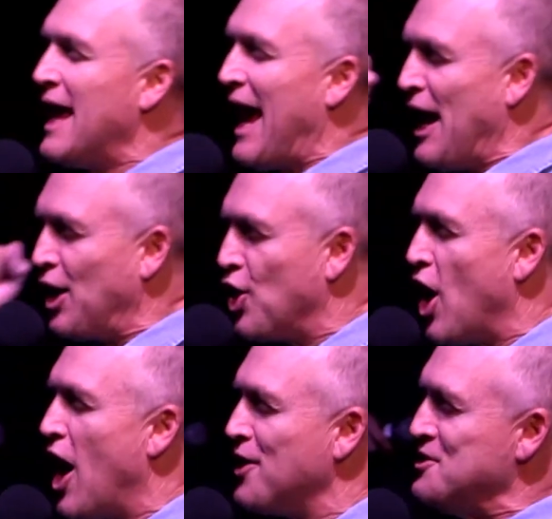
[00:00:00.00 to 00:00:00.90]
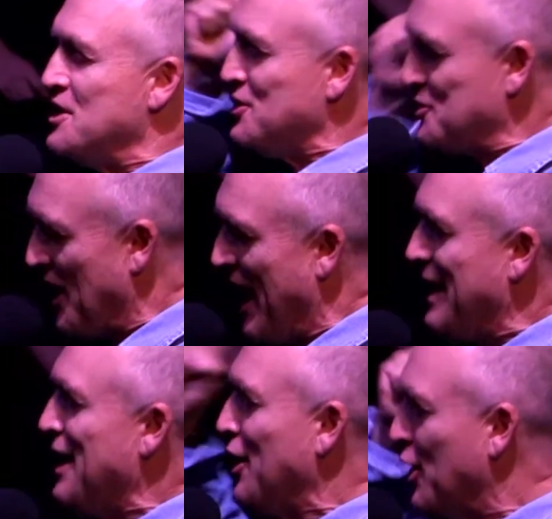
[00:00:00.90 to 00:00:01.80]
and God said,
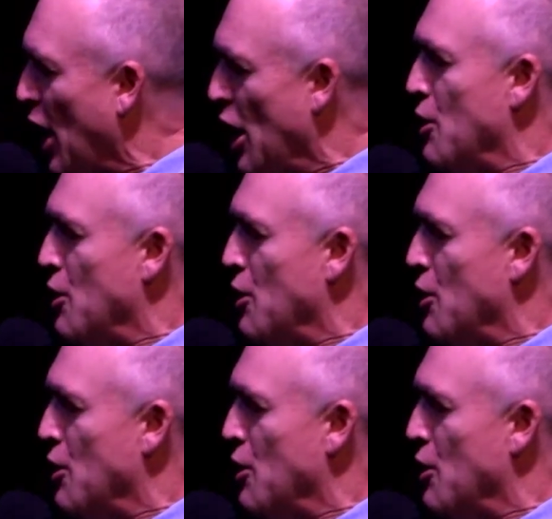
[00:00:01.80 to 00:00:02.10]
go.